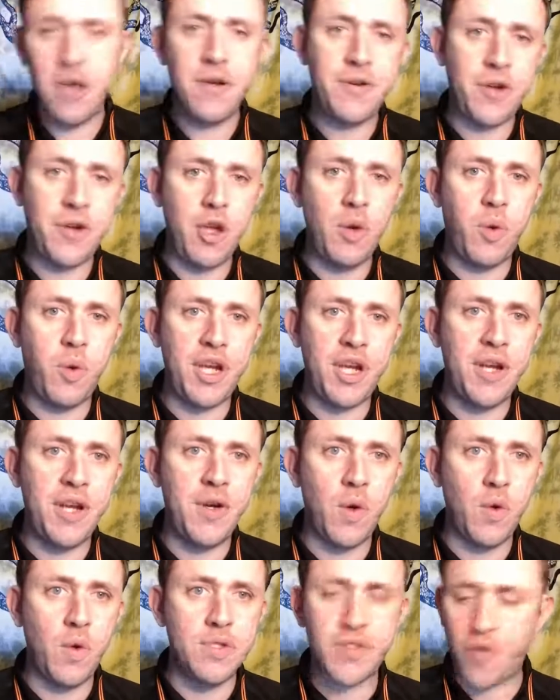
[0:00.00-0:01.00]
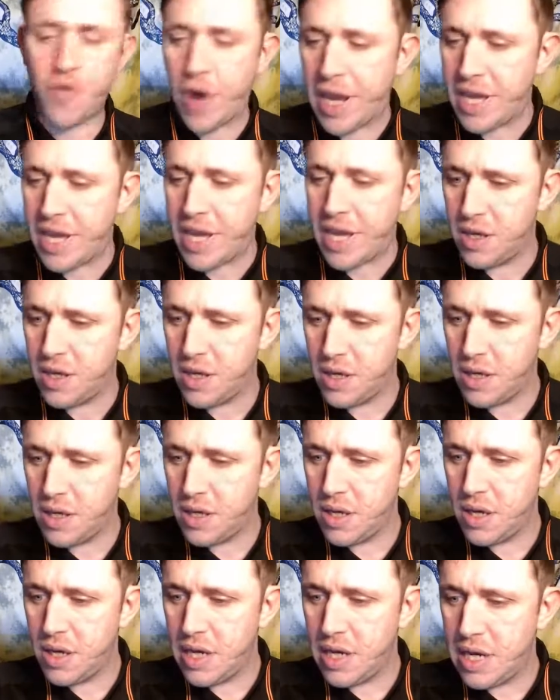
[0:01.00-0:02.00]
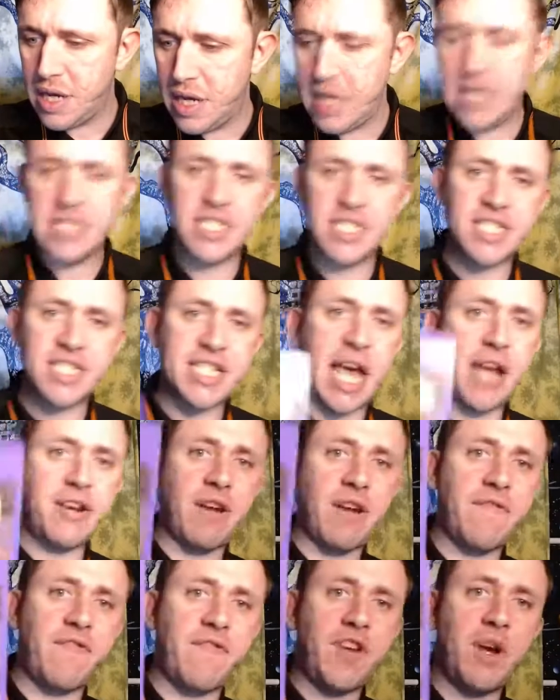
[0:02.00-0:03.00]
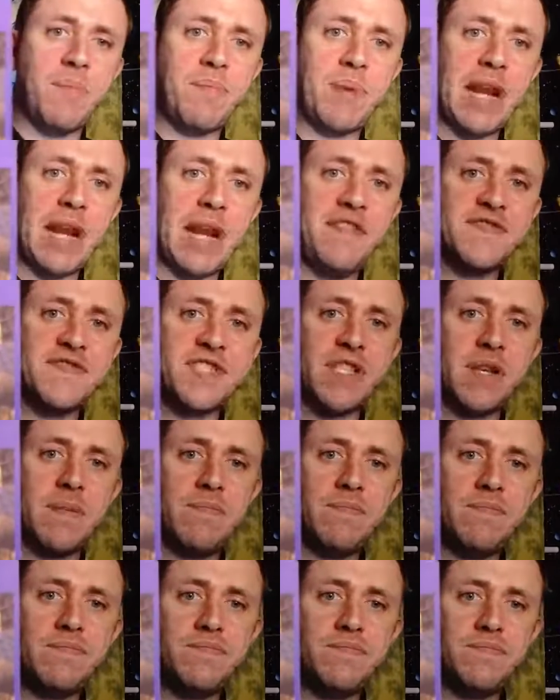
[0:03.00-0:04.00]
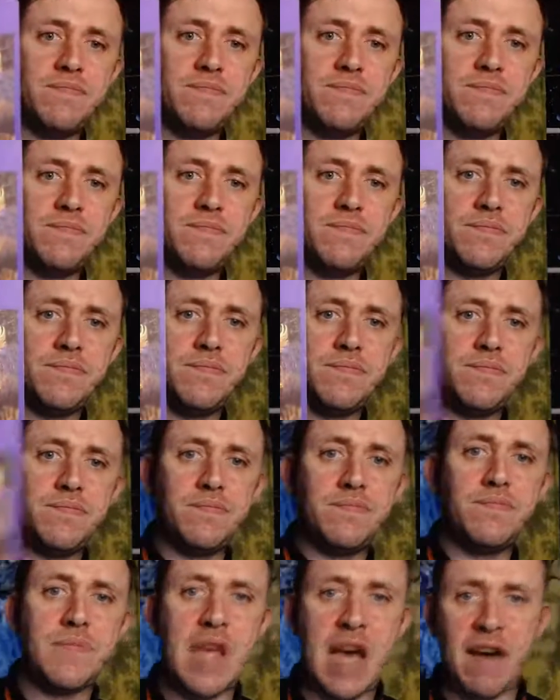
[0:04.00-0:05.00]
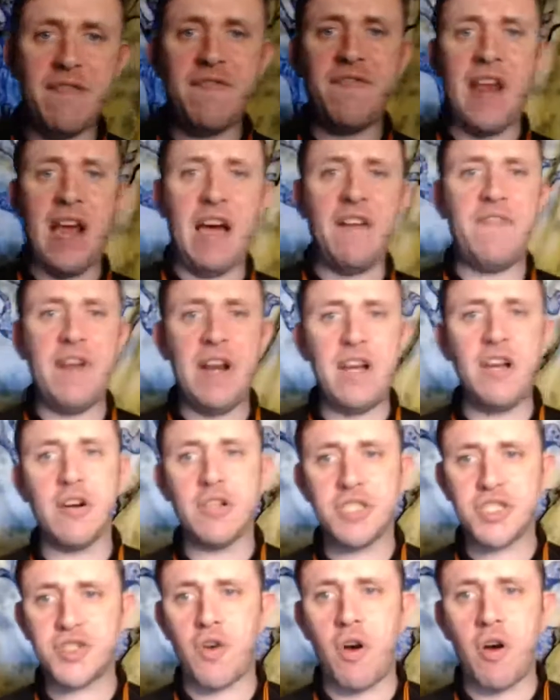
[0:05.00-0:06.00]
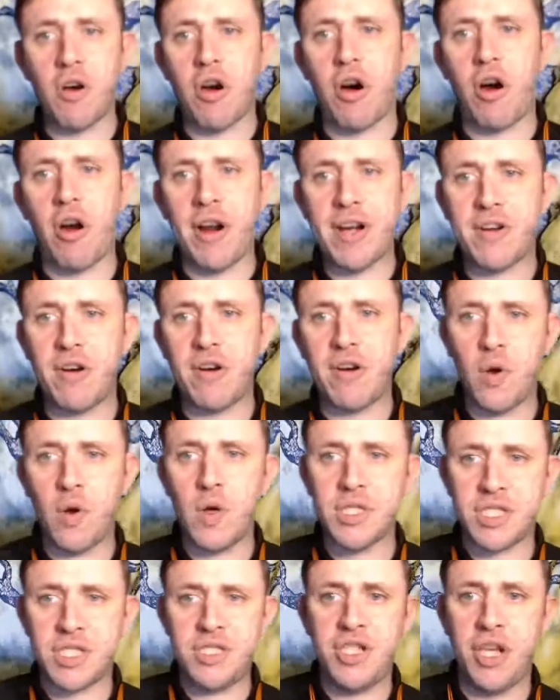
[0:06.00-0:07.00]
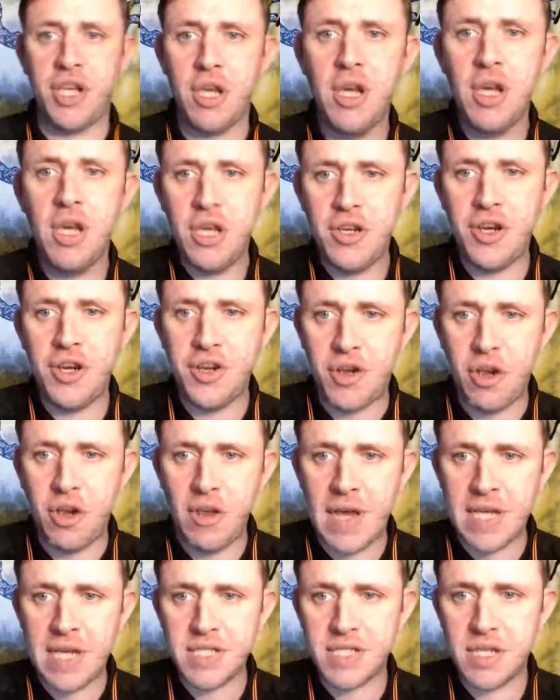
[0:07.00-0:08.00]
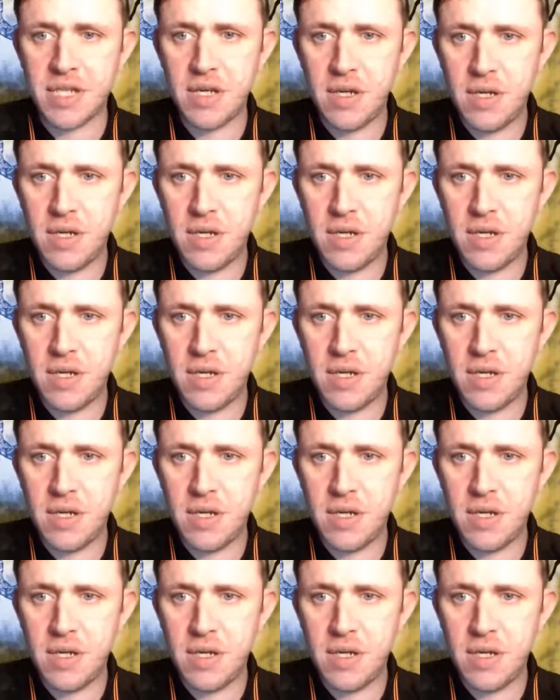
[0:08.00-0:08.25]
Do what you know is right. Stand up for your beliefs. I feel you're a strong character, Lotus, and you do this.